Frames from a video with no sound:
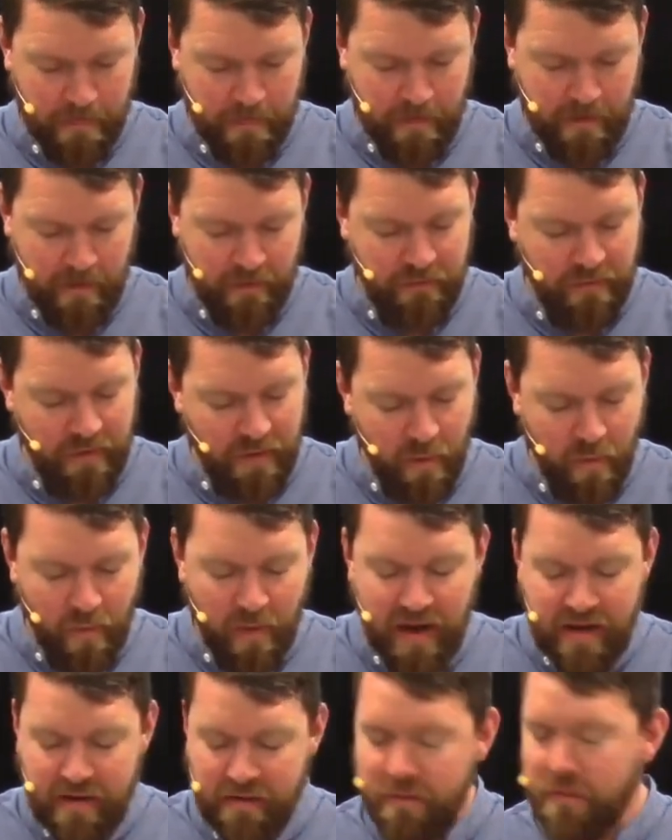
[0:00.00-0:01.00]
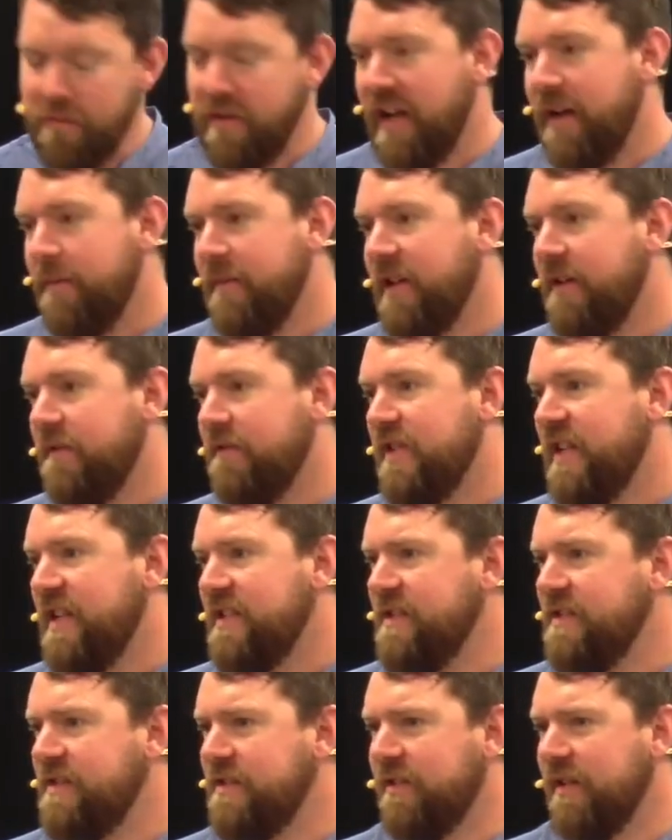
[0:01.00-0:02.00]
for the wonderful coming of
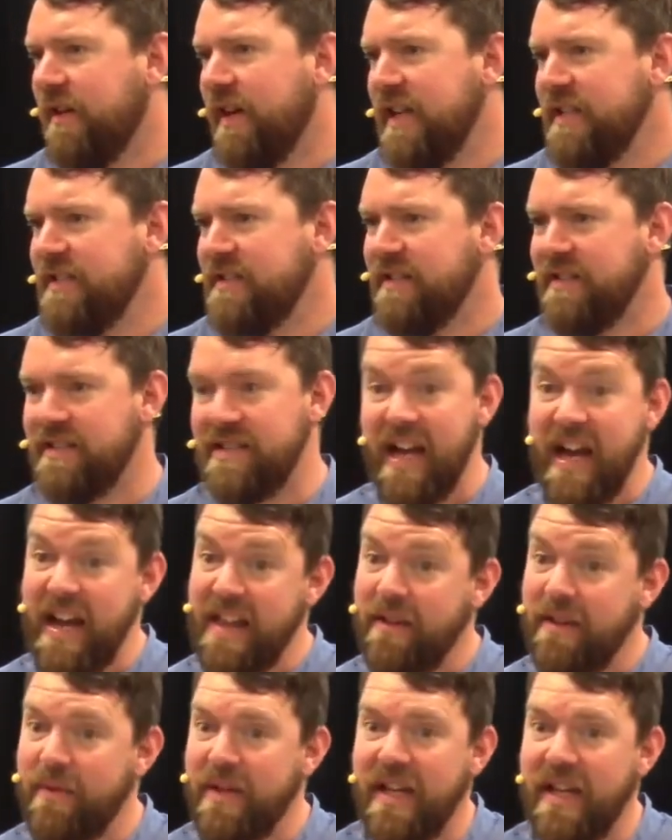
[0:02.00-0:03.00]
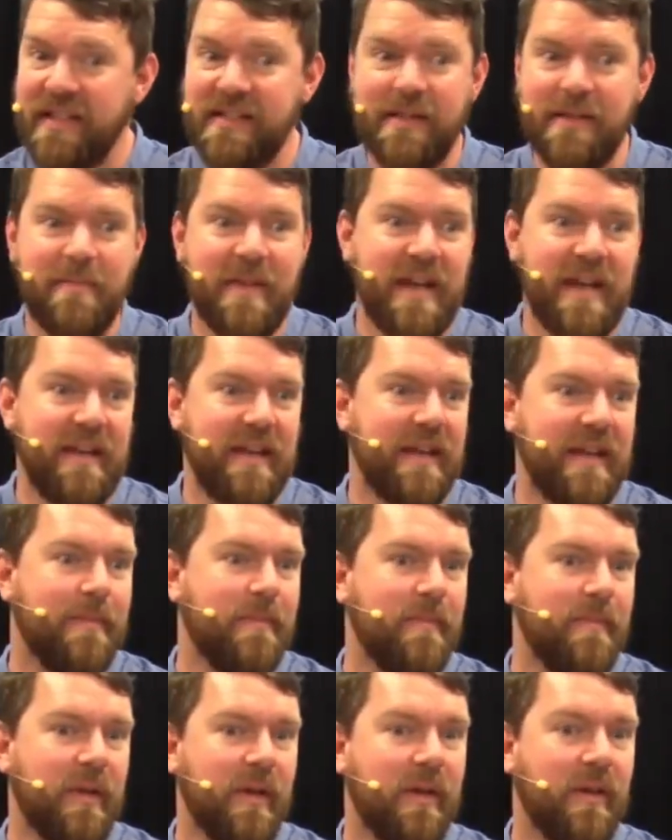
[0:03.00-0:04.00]
Jesus Christ, the day that we get to meet him,